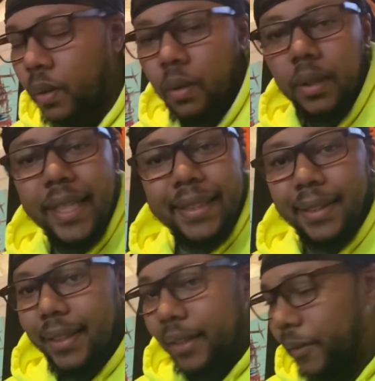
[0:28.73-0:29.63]

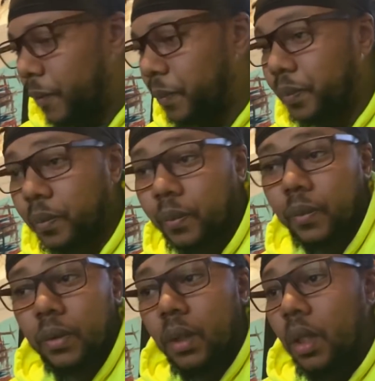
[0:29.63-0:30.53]
Listen.
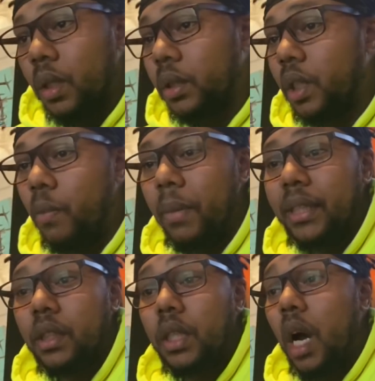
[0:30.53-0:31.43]
So much
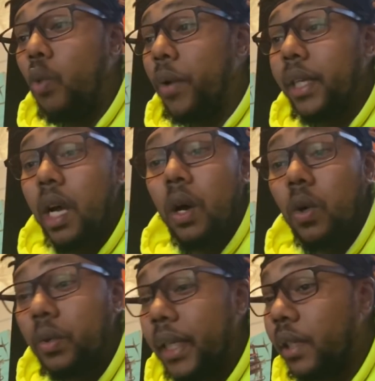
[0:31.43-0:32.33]
going
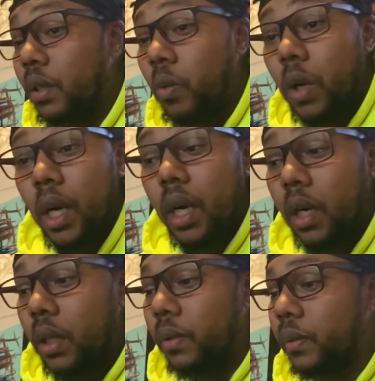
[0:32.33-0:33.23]
on in the
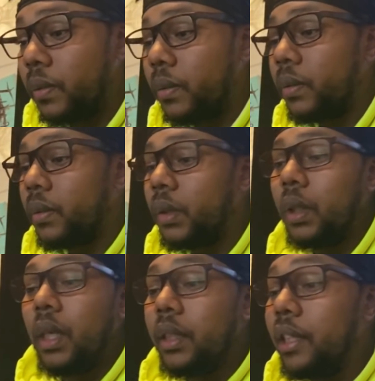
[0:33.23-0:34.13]
world.
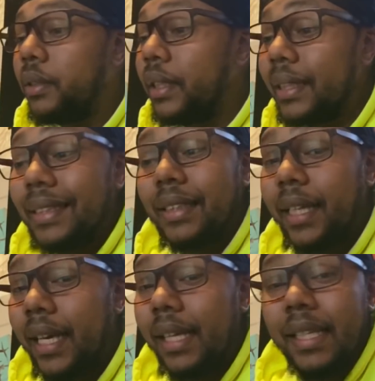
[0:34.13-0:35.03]
You
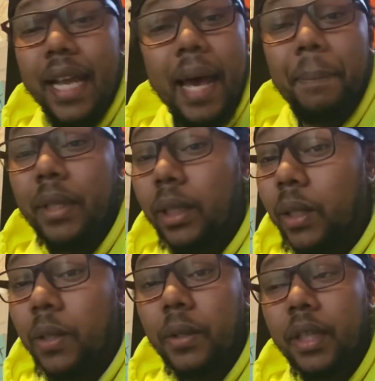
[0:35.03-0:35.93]
kidnapping
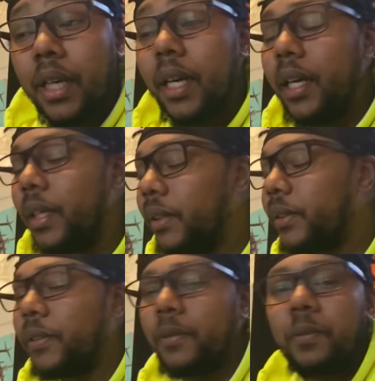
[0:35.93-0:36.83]
little girls.
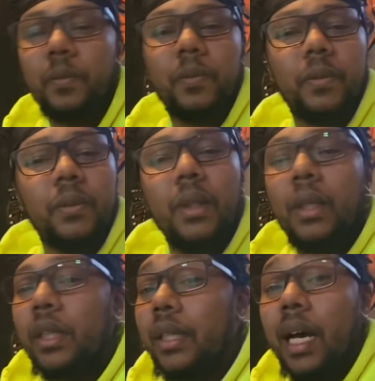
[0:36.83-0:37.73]

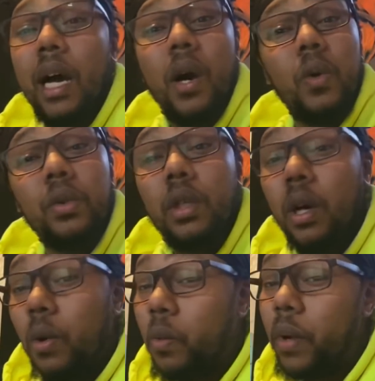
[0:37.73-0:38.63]
And I don't
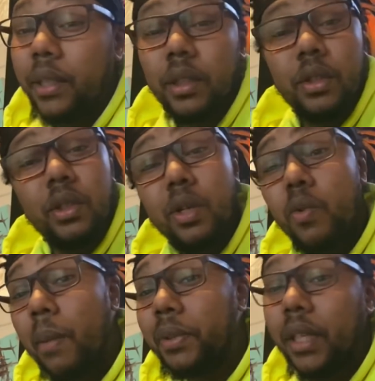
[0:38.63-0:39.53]
know what to do.
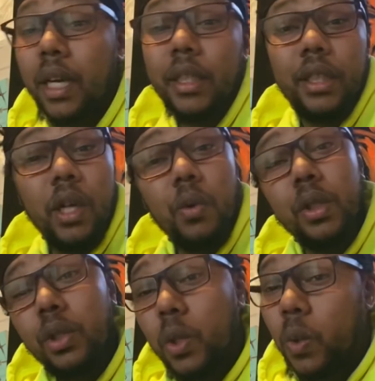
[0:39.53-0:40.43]
I'm turning on the
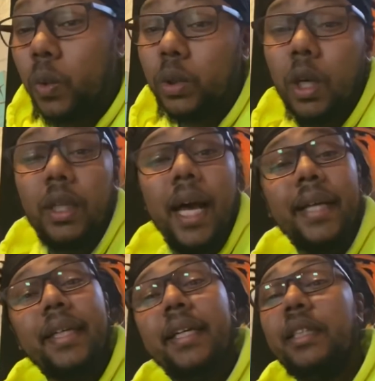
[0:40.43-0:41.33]
news. All I
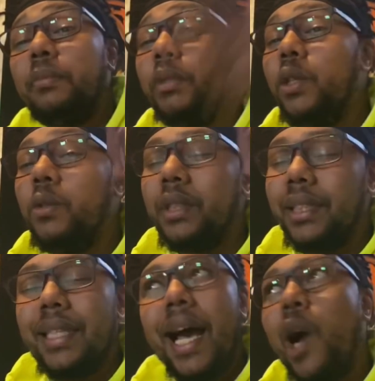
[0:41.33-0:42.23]
get is blues and
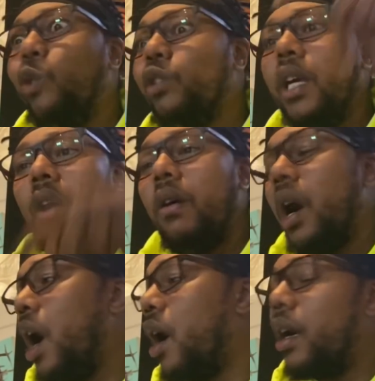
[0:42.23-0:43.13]
I don't know.
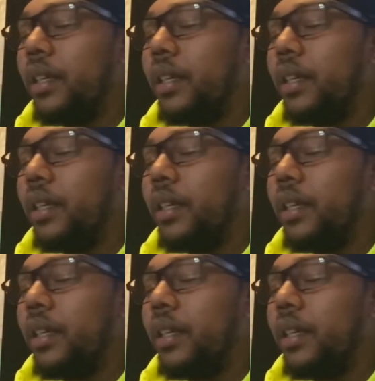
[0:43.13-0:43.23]
Uh.